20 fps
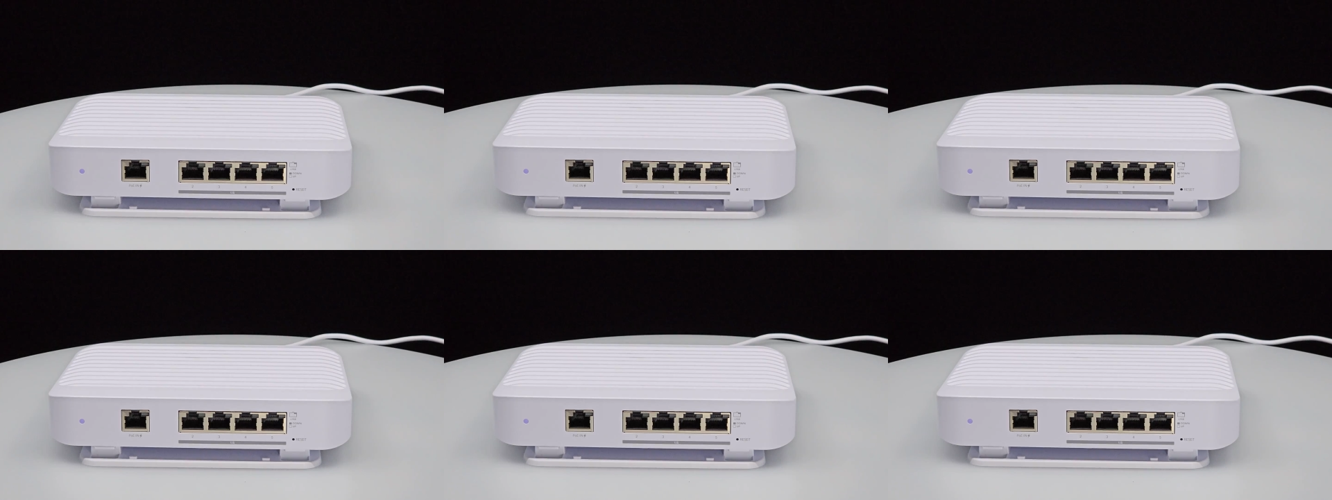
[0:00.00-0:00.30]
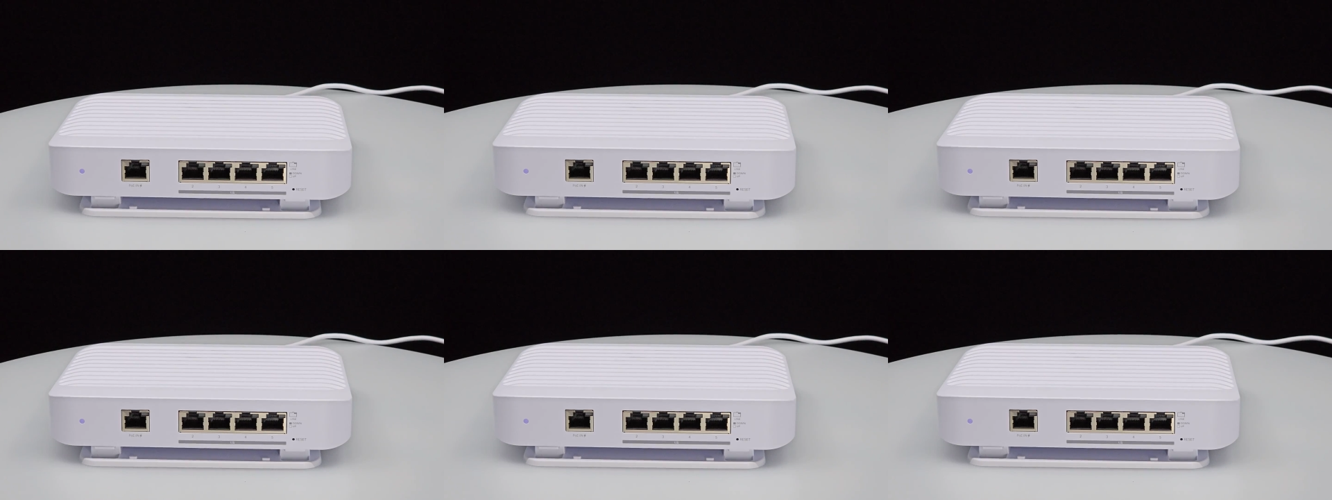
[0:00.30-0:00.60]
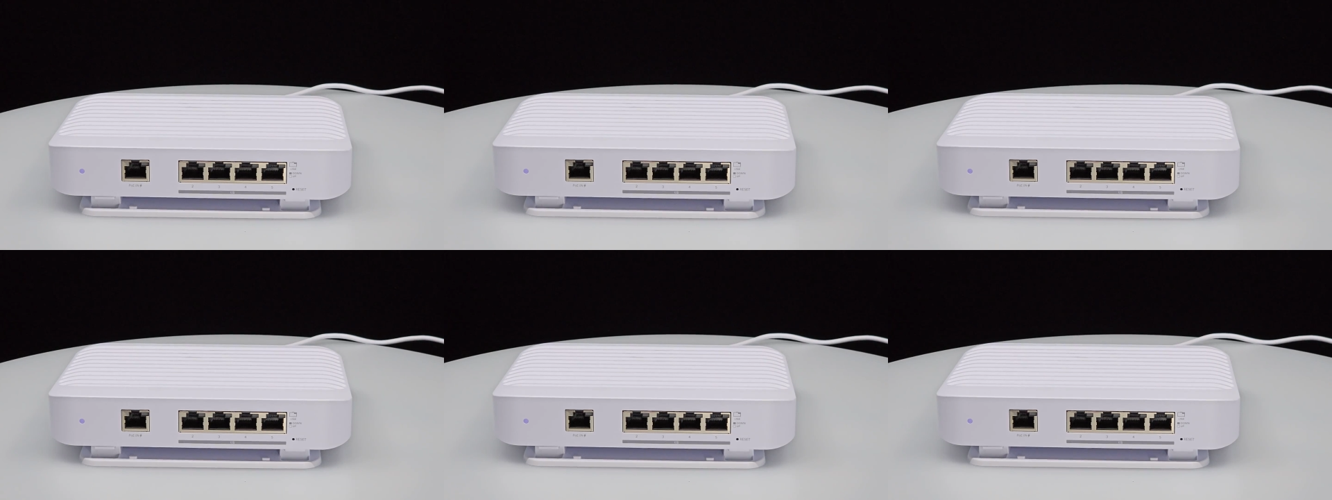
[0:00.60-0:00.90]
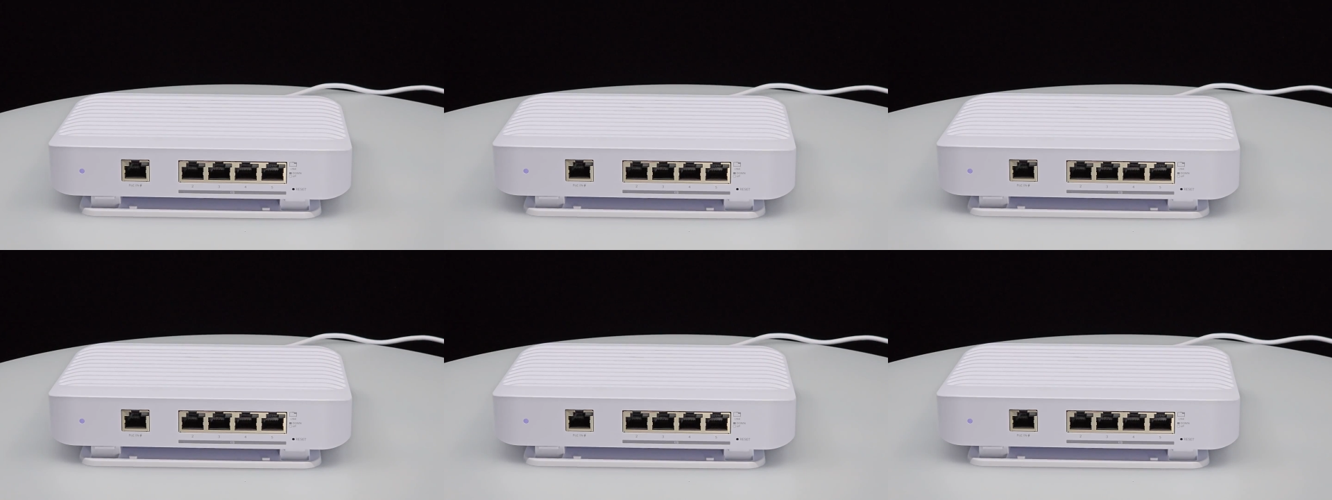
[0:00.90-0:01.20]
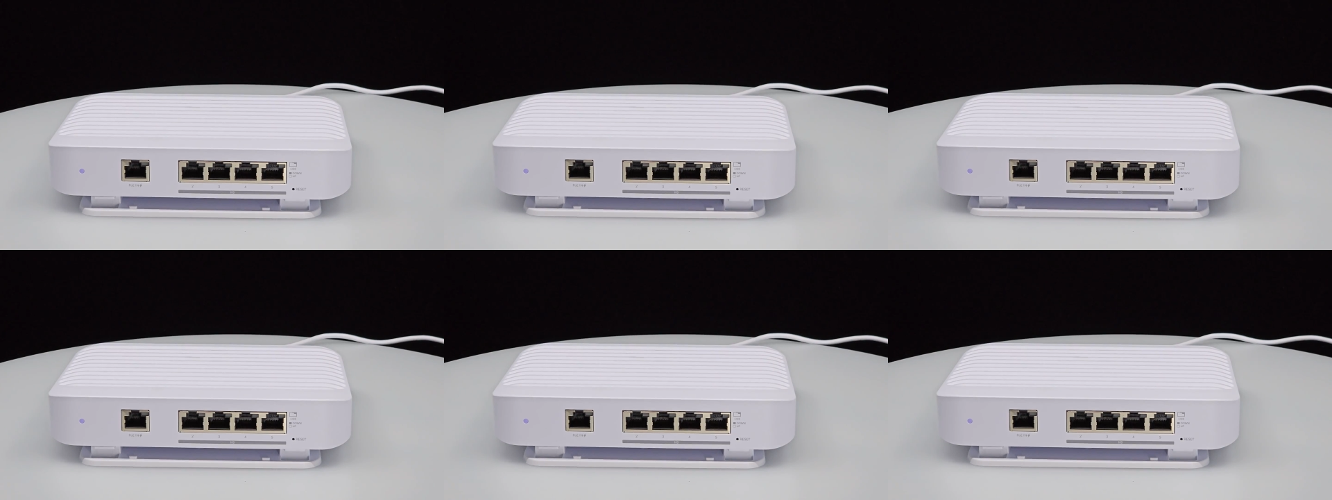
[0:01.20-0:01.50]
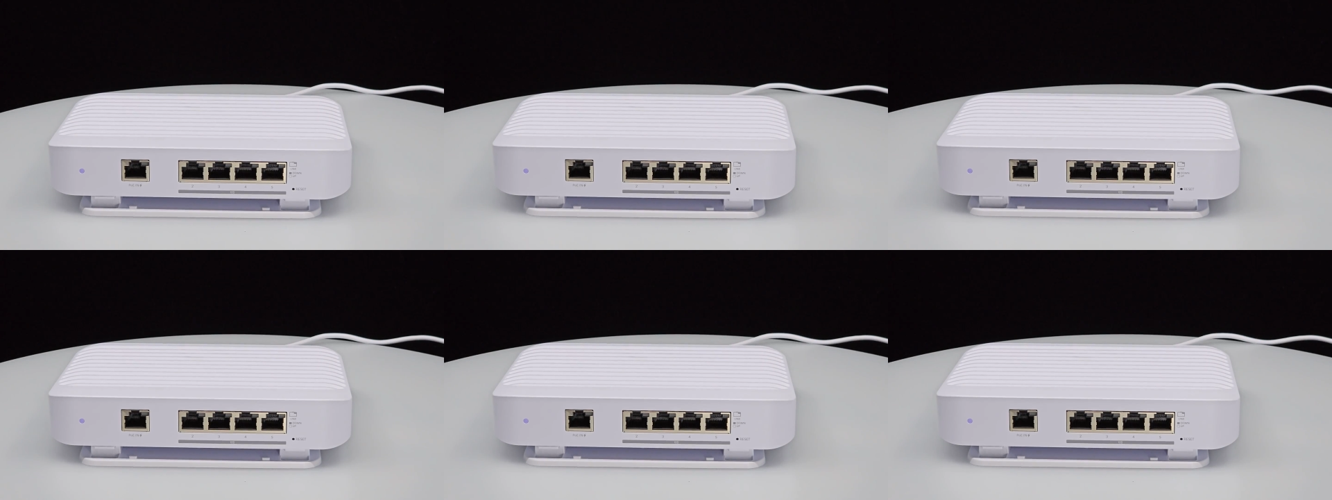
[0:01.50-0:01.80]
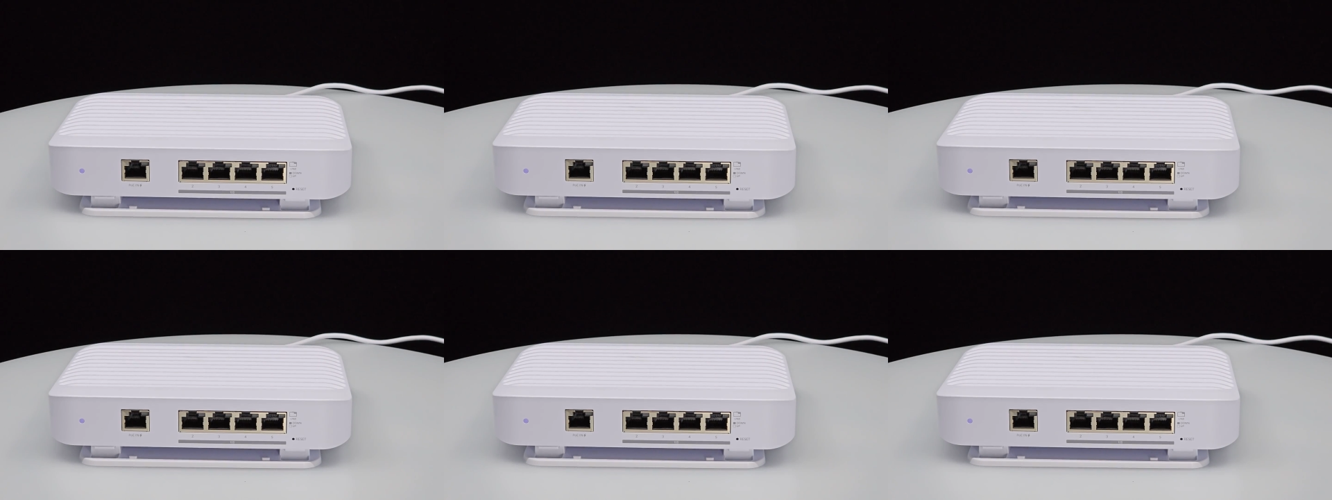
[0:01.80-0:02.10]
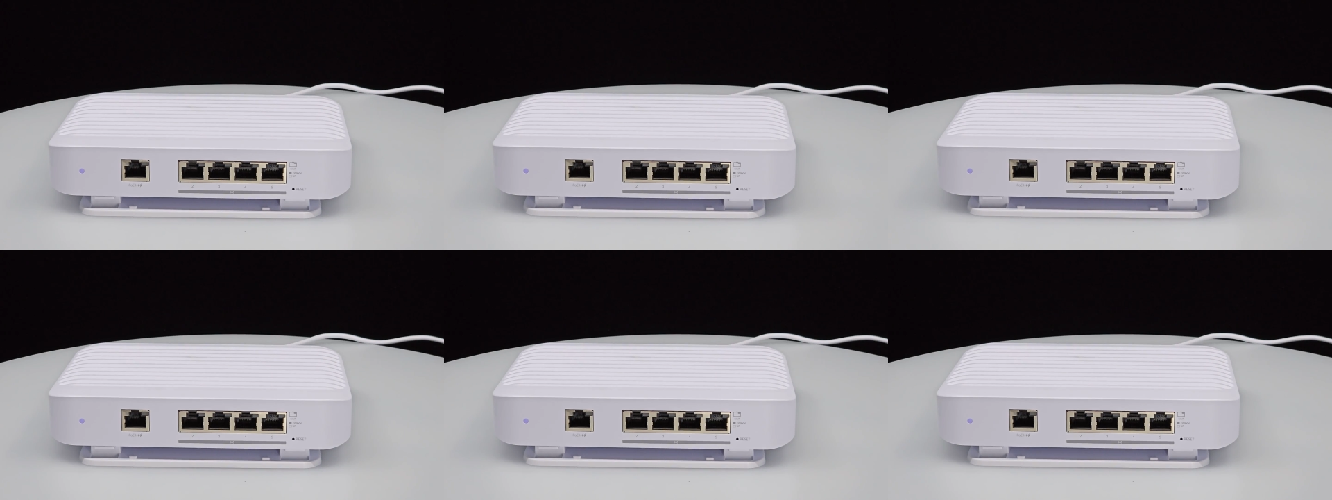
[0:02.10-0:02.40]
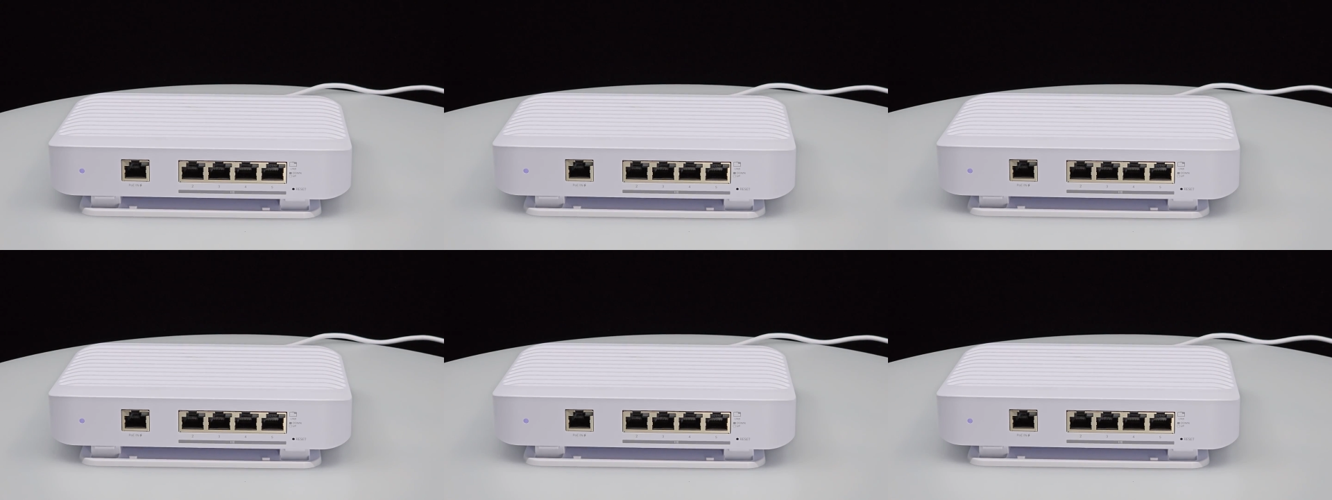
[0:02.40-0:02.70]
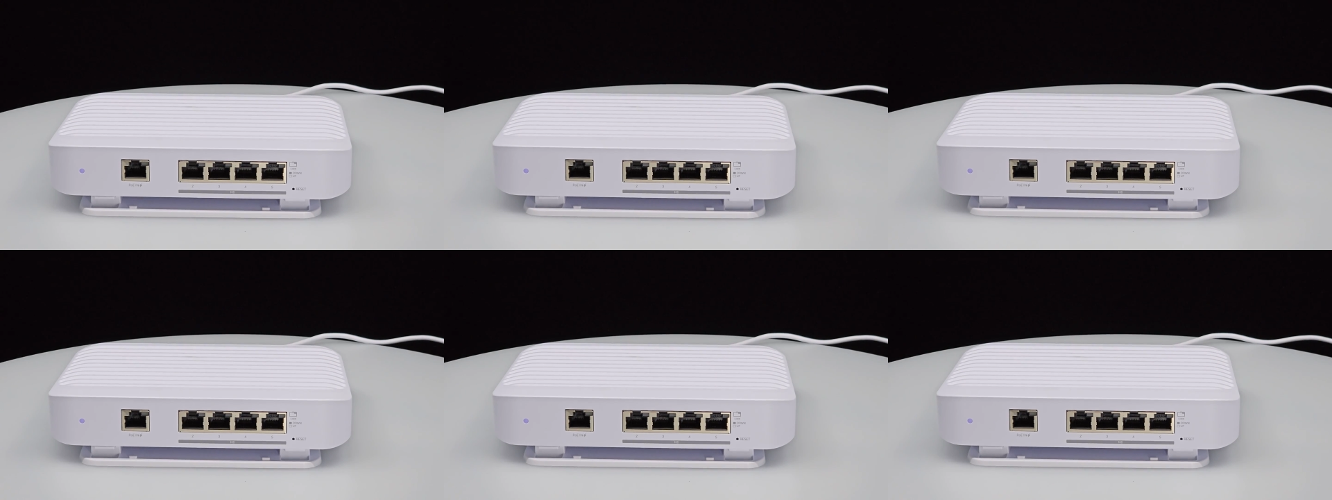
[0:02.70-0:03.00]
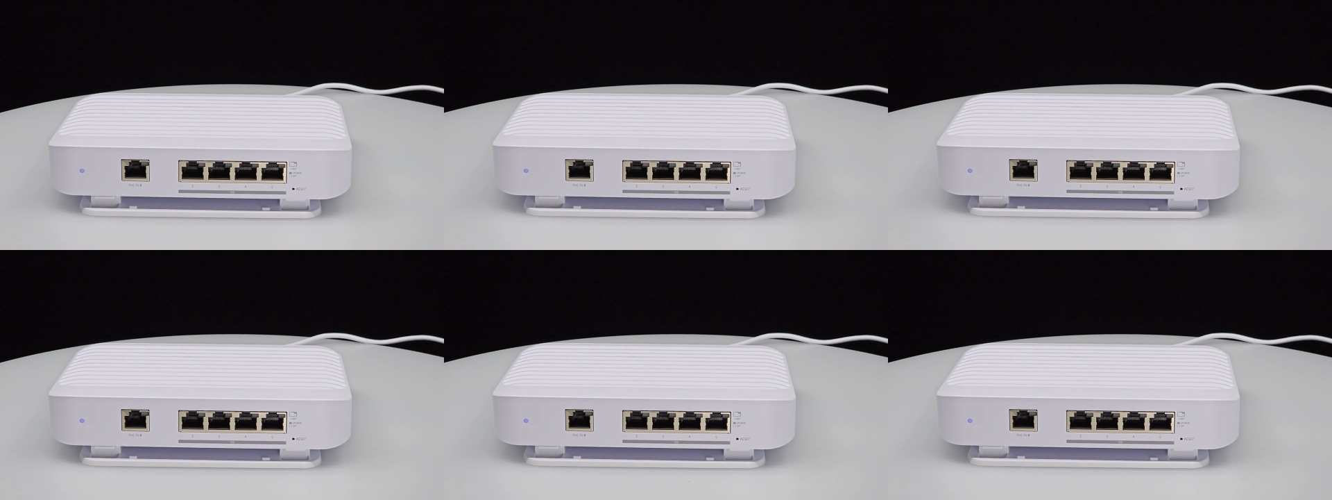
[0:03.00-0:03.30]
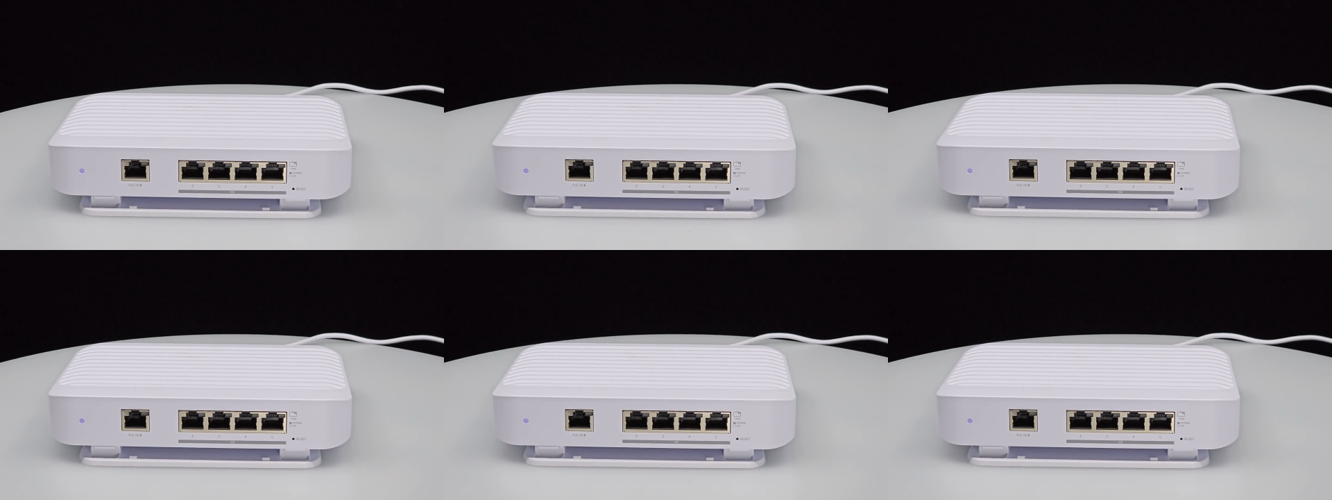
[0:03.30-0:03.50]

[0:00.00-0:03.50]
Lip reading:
No face is visible, so there are no lips to read.